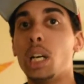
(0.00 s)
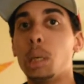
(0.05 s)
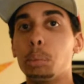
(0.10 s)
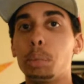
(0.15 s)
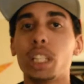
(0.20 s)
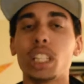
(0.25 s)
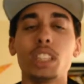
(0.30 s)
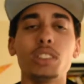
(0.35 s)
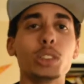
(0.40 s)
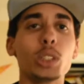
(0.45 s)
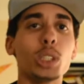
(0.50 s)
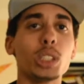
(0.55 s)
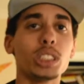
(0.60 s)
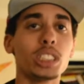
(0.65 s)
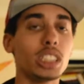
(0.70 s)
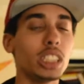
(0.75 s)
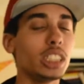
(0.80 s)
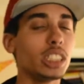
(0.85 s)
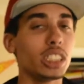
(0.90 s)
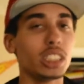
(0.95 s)
But of course,
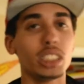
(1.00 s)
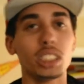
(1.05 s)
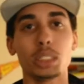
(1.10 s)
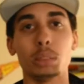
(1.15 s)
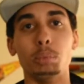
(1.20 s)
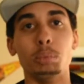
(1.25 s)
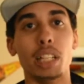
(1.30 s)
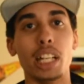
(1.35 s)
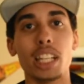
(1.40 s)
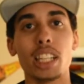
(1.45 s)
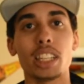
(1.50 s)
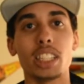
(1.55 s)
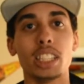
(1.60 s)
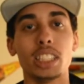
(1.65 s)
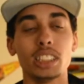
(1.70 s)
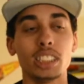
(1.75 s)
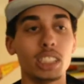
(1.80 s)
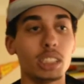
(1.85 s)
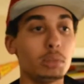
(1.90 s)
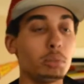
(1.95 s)
these are just my
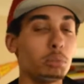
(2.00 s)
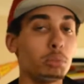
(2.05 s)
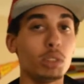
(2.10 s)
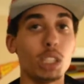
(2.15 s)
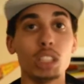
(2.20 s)
thoughts and